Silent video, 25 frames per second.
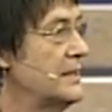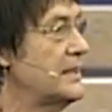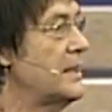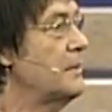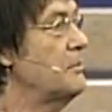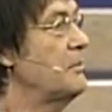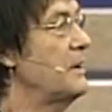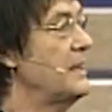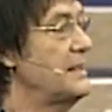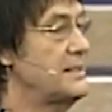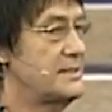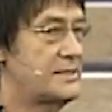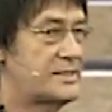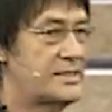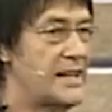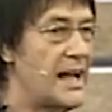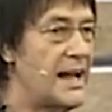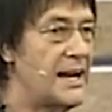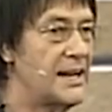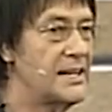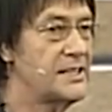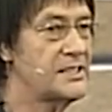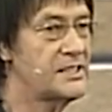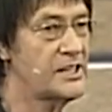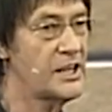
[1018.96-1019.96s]
The
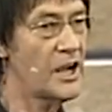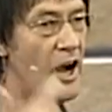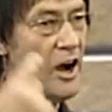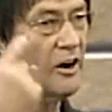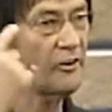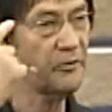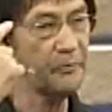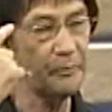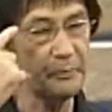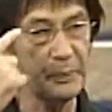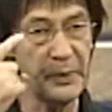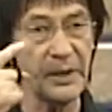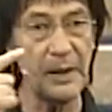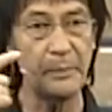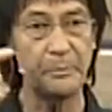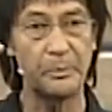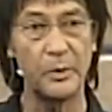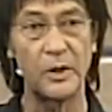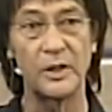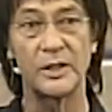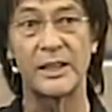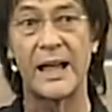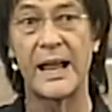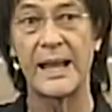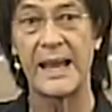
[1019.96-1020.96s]
mentality of
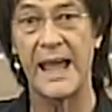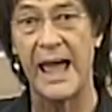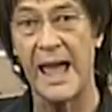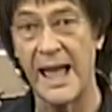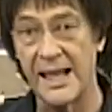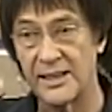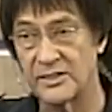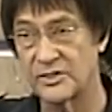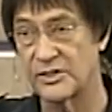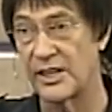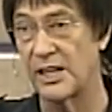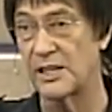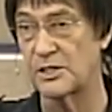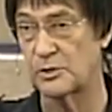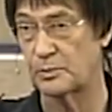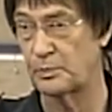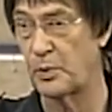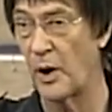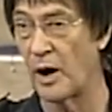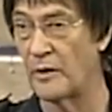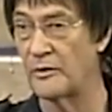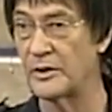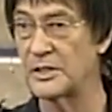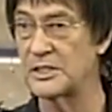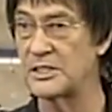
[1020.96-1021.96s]
people that has this
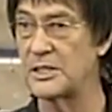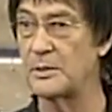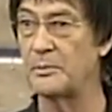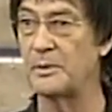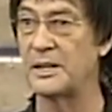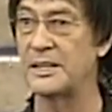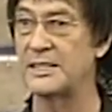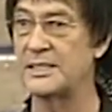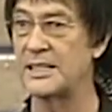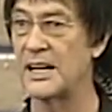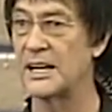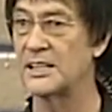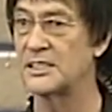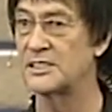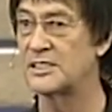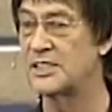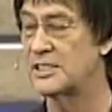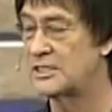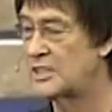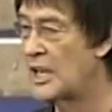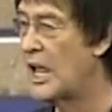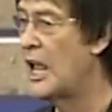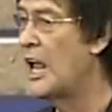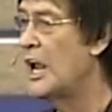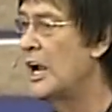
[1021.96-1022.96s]
poverty
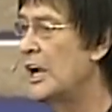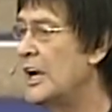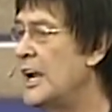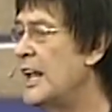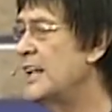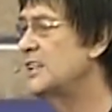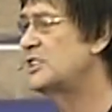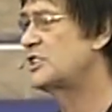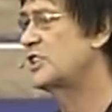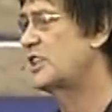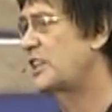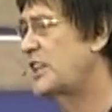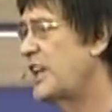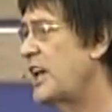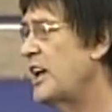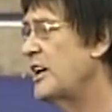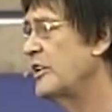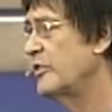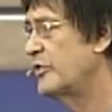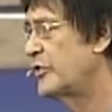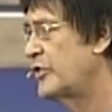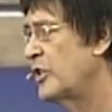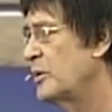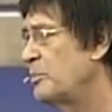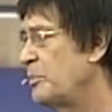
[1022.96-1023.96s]
mentality is, let's
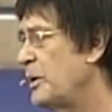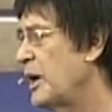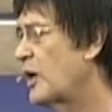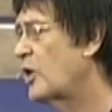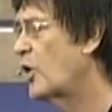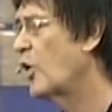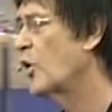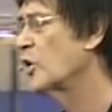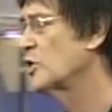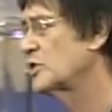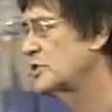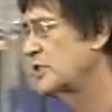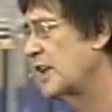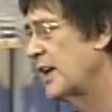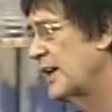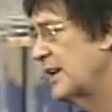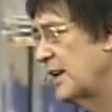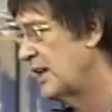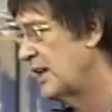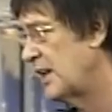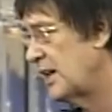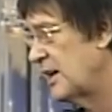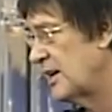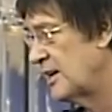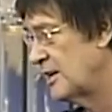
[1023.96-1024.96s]
give because
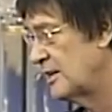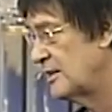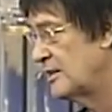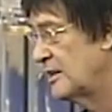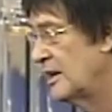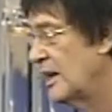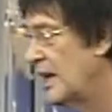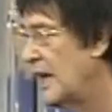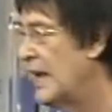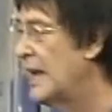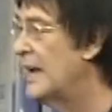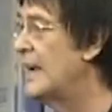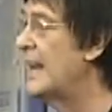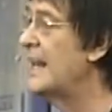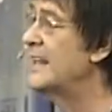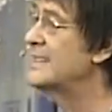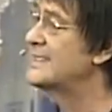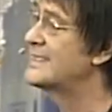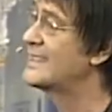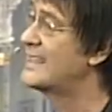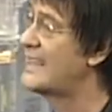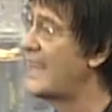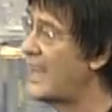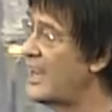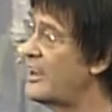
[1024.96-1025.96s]
need.
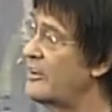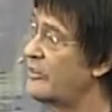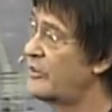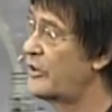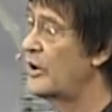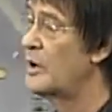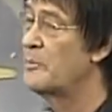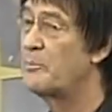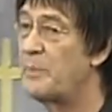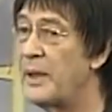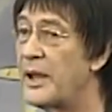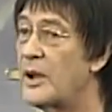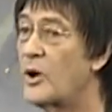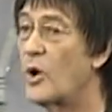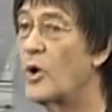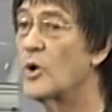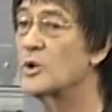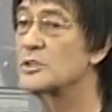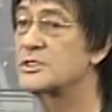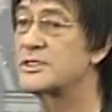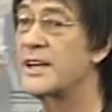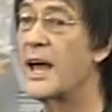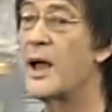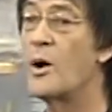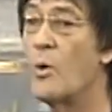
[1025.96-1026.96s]
Let's give
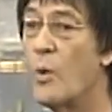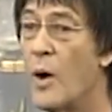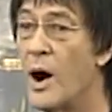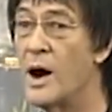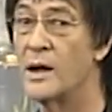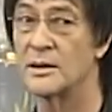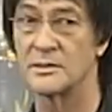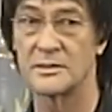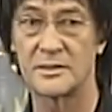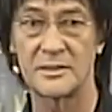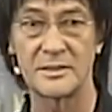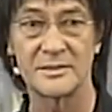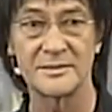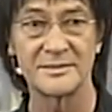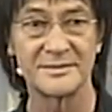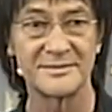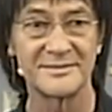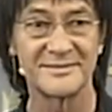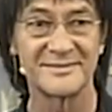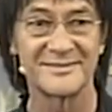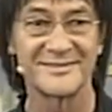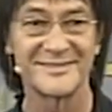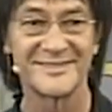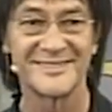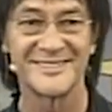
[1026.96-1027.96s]
because they want.
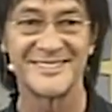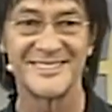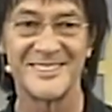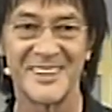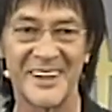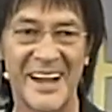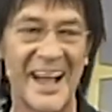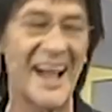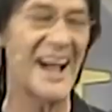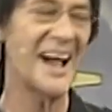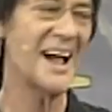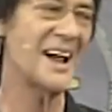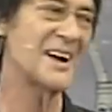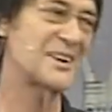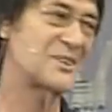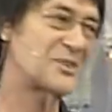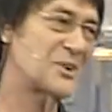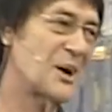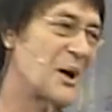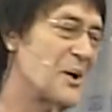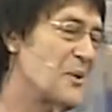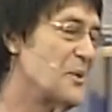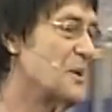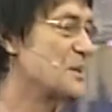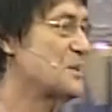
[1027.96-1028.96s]
Okay, I'll
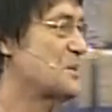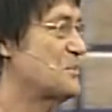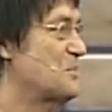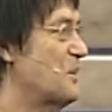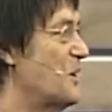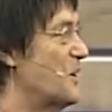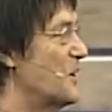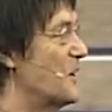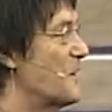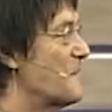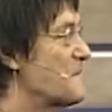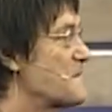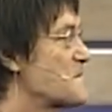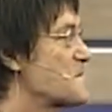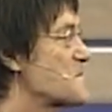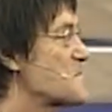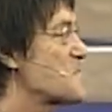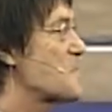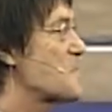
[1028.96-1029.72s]
try it once more.